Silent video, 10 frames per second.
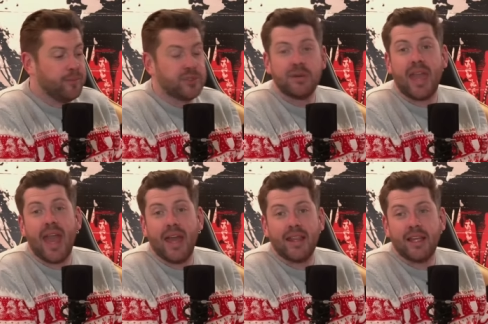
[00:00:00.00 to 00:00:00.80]
So,
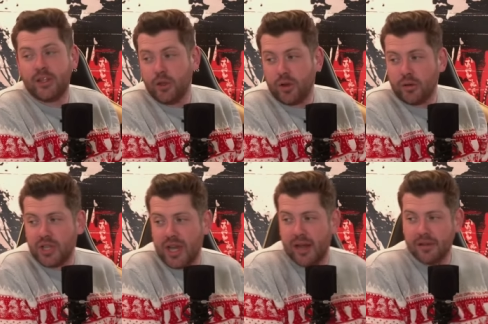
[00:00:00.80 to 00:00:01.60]
yeah, do go and
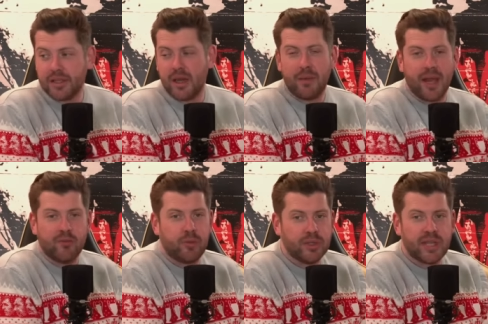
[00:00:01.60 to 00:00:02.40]
check out my
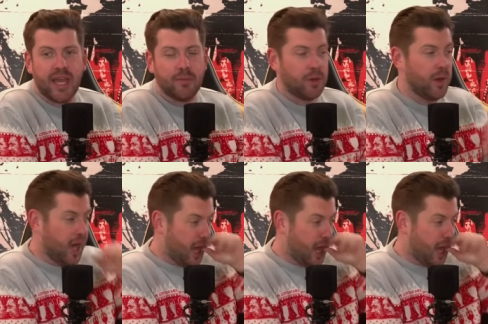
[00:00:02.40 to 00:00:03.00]
Liverpool debut.